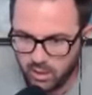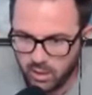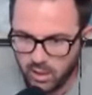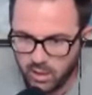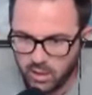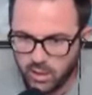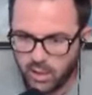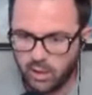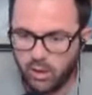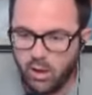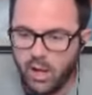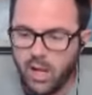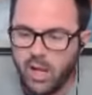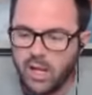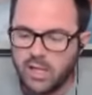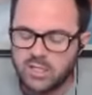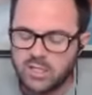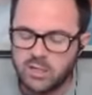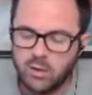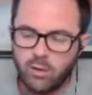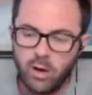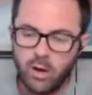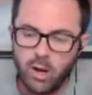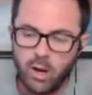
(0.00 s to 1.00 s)
You know, right.
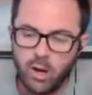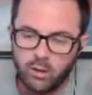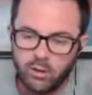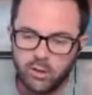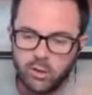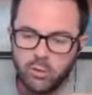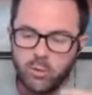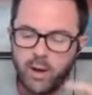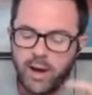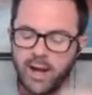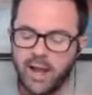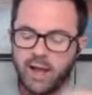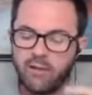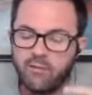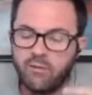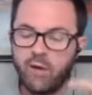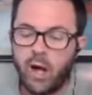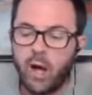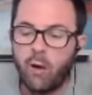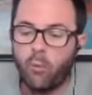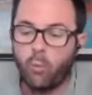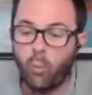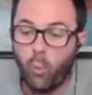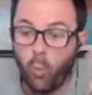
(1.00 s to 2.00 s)
so you might have
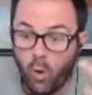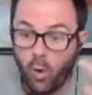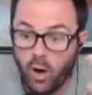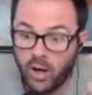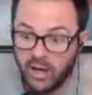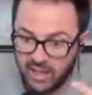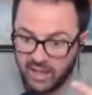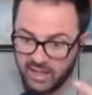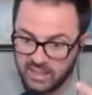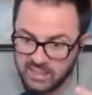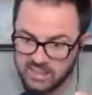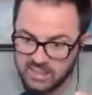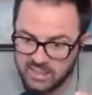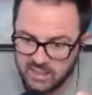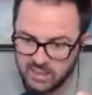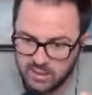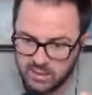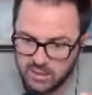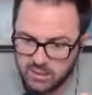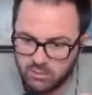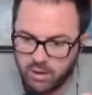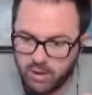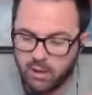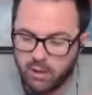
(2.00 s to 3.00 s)
a one
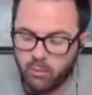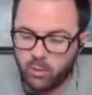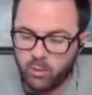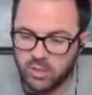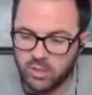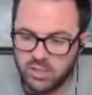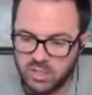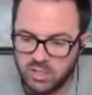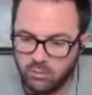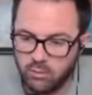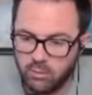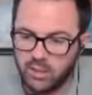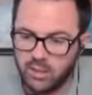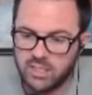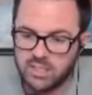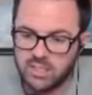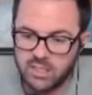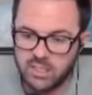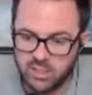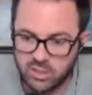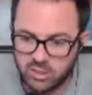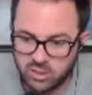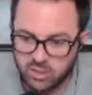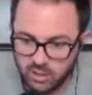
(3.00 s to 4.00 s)
instance, right, where someone is,
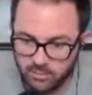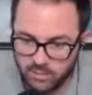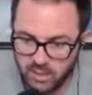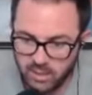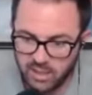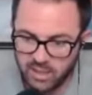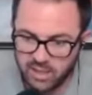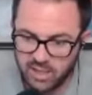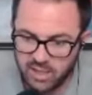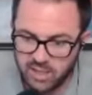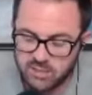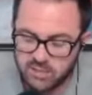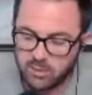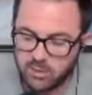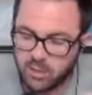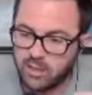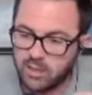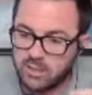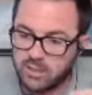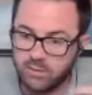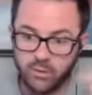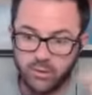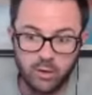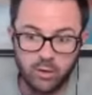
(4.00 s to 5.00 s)
is, discriminated against
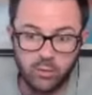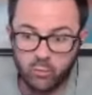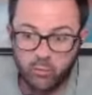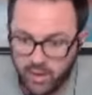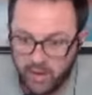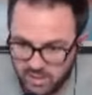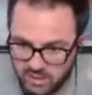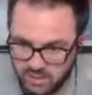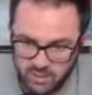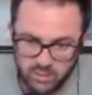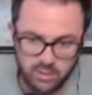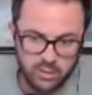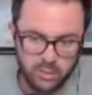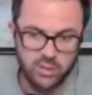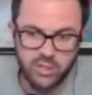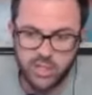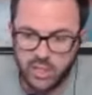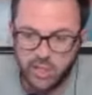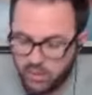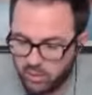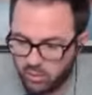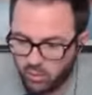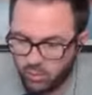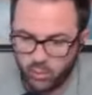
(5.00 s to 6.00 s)
because of their race or their
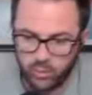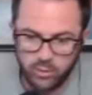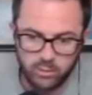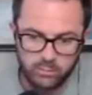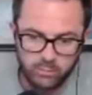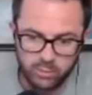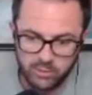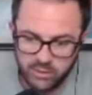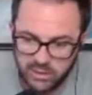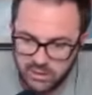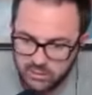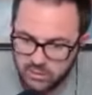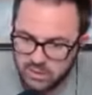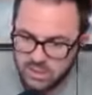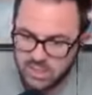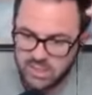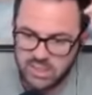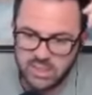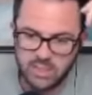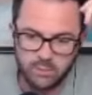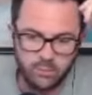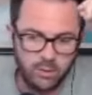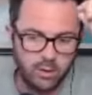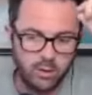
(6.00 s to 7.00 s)
gender or their belief
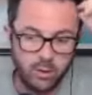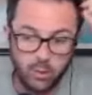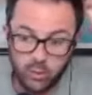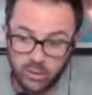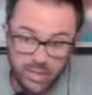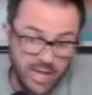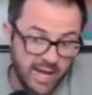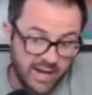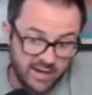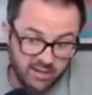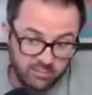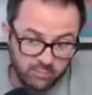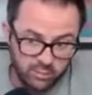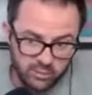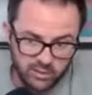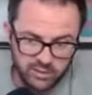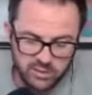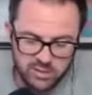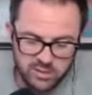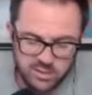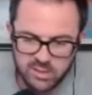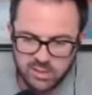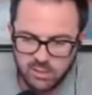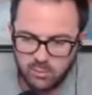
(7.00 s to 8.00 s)
system or, or lack of
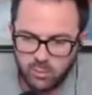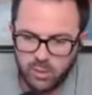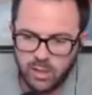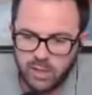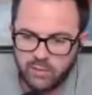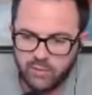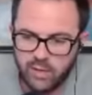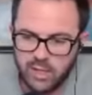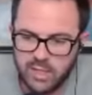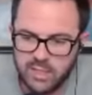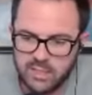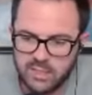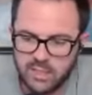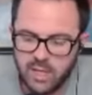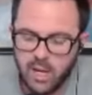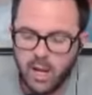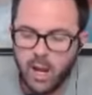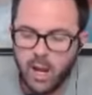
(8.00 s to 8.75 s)
belief system, whatever it is.